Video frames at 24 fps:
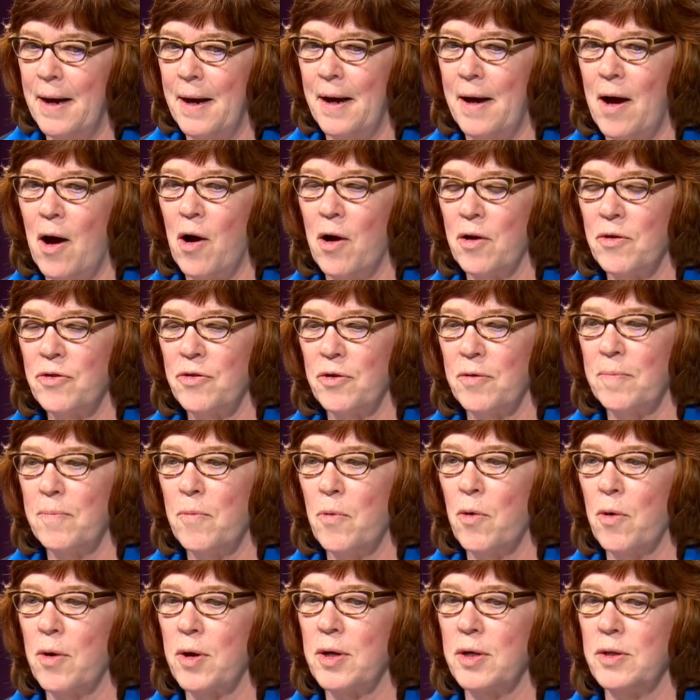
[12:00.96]
Arthur
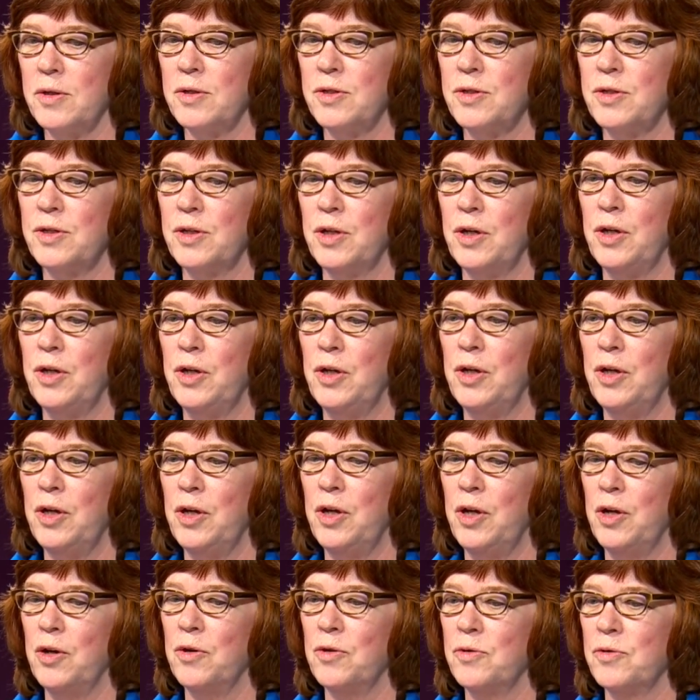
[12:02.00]
Morgan's
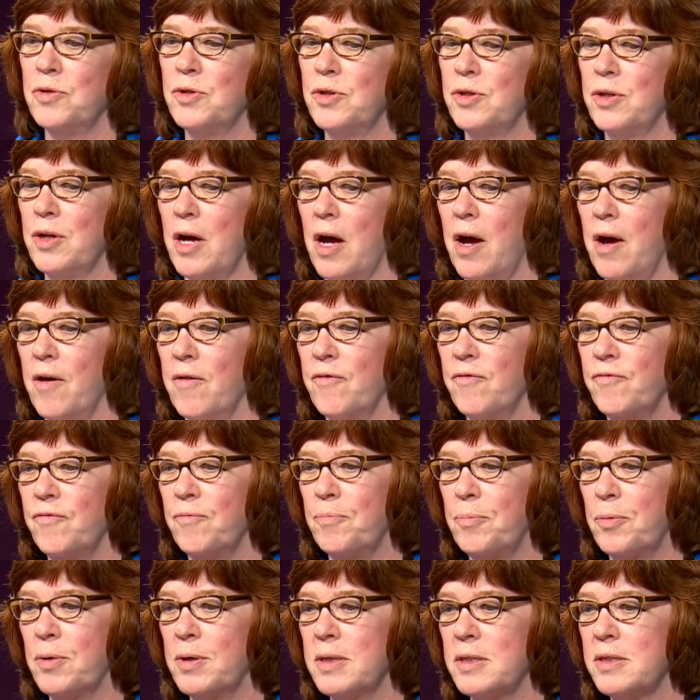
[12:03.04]
use of
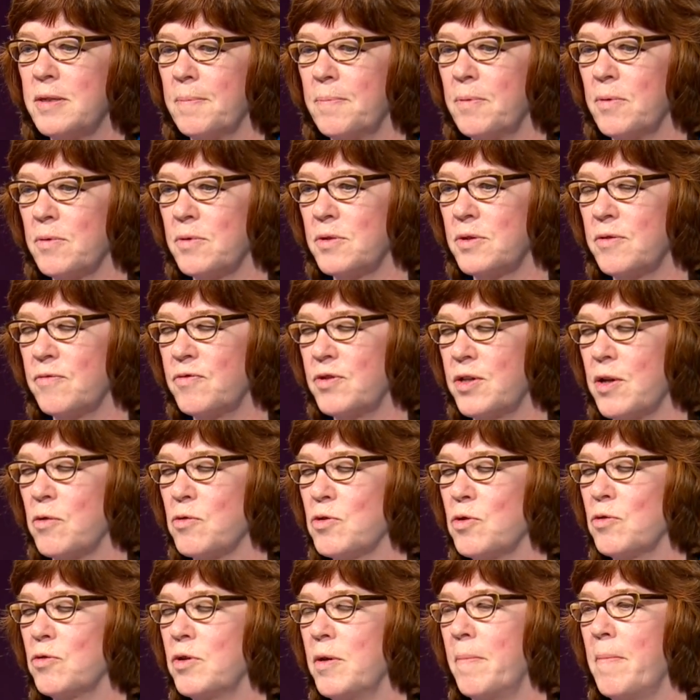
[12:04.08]
principles of
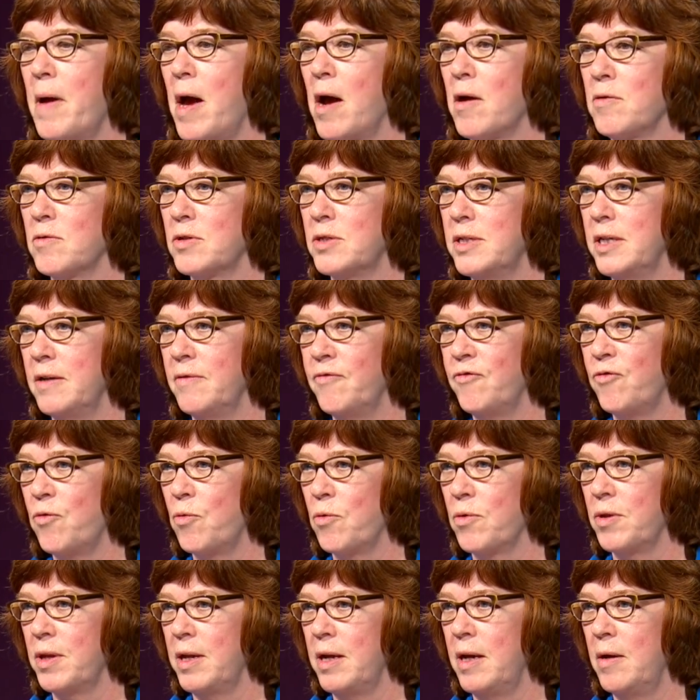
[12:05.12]
social democracy for
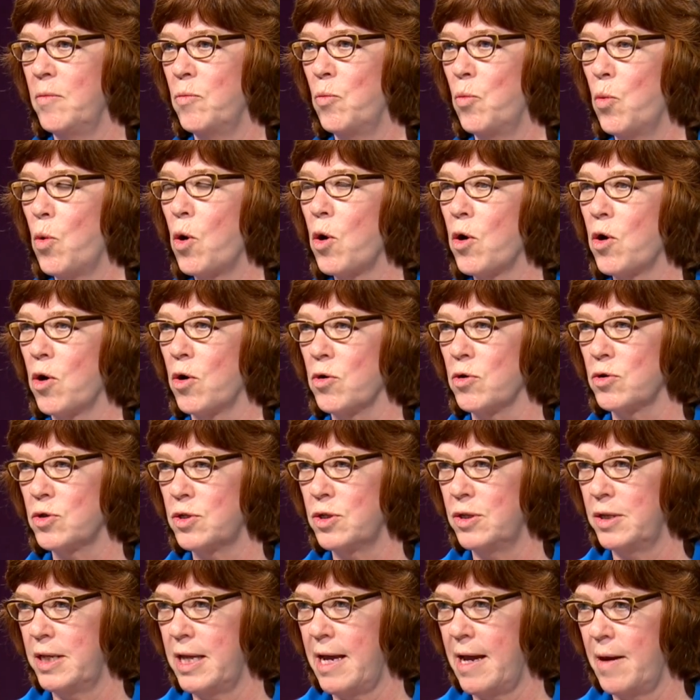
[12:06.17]
the workers
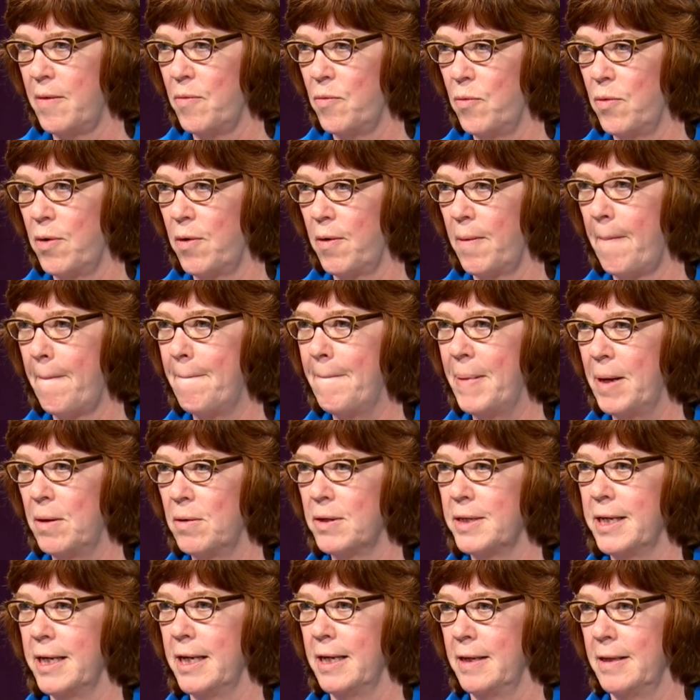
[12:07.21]
that were
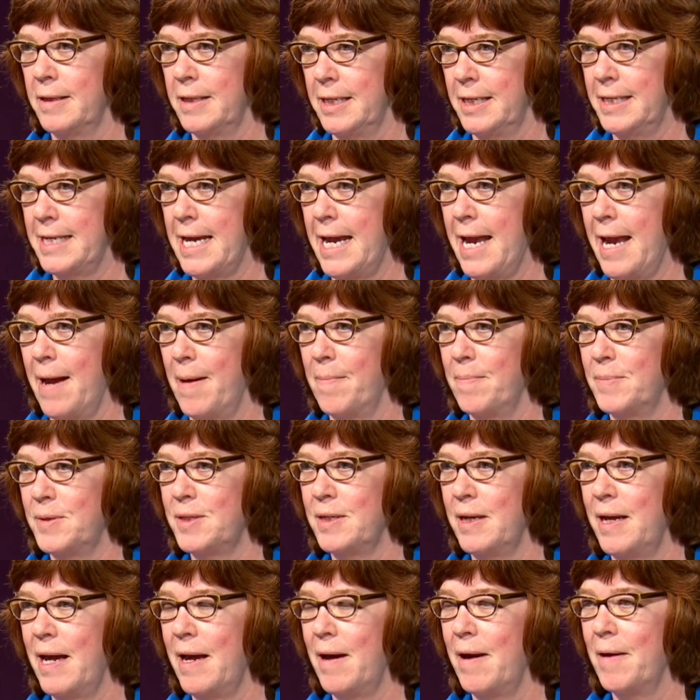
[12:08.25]
building the dams.
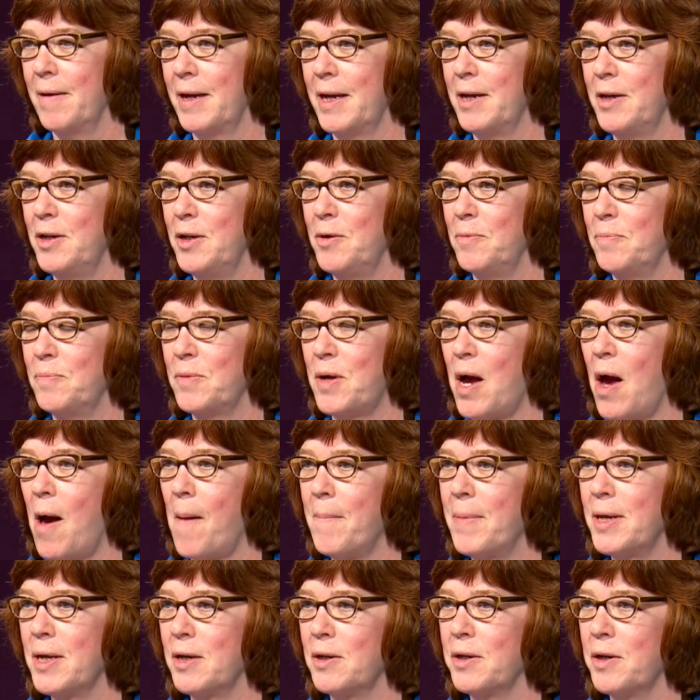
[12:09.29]
Can you
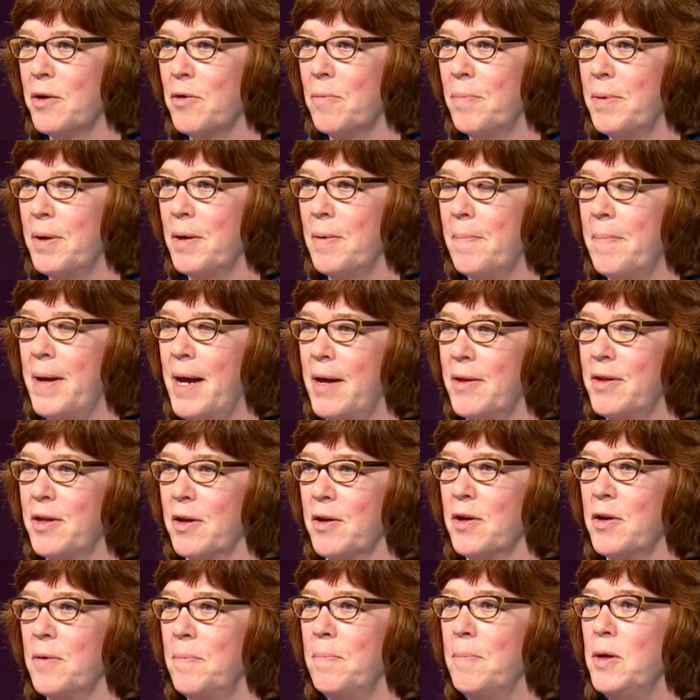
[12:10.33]
comment a little bit about the
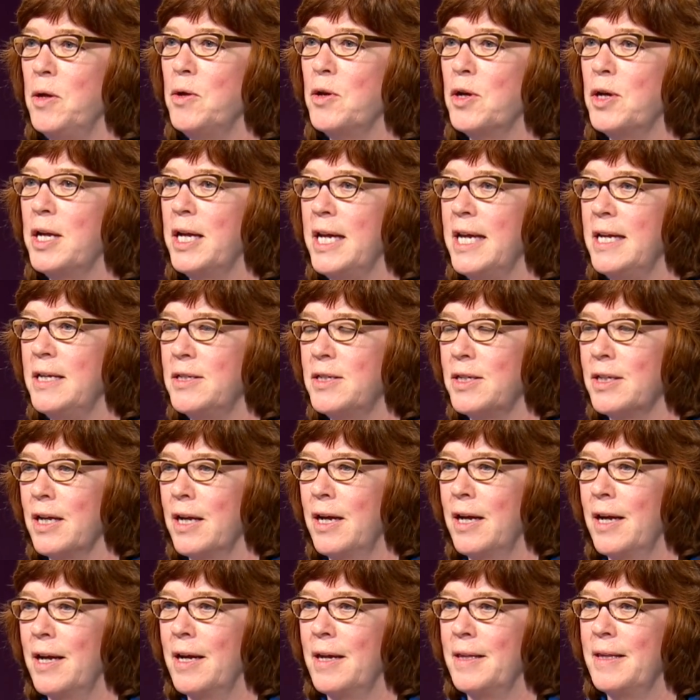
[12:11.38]
communities
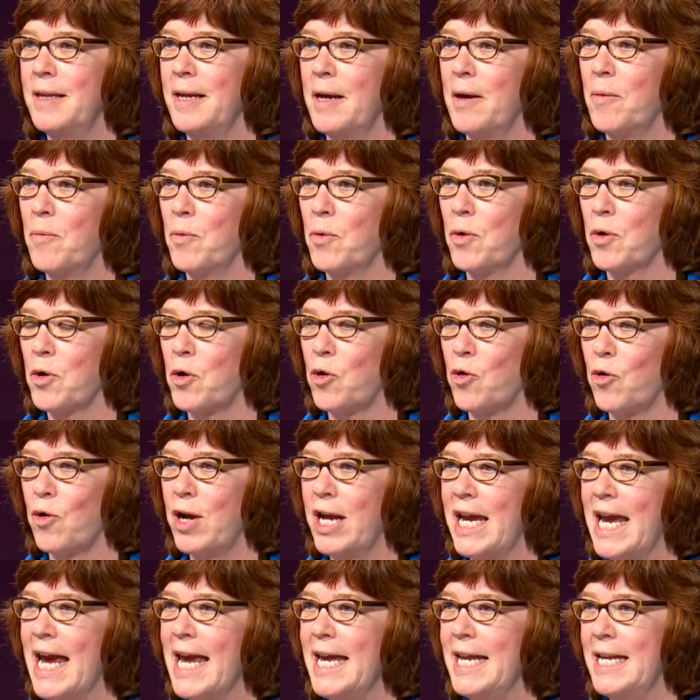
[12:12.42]
that were
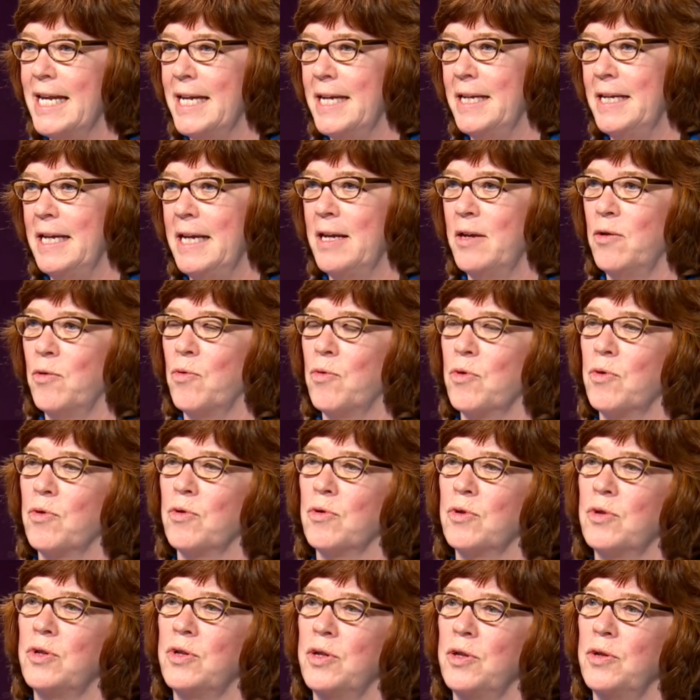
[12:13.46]
created in
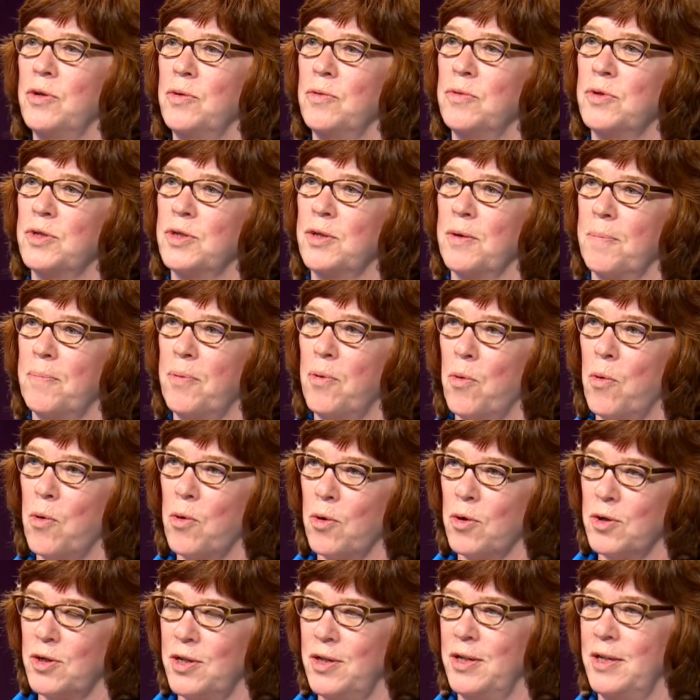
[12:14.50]
order to
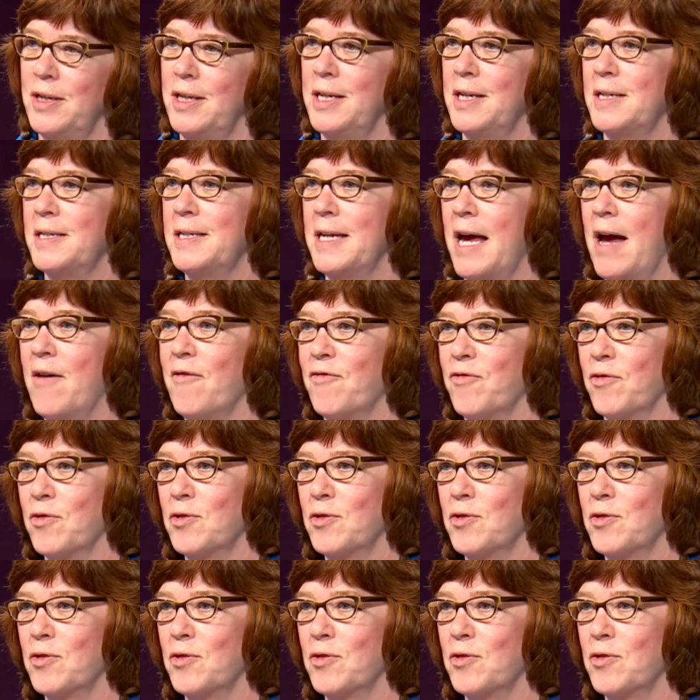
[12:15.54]
support this effort?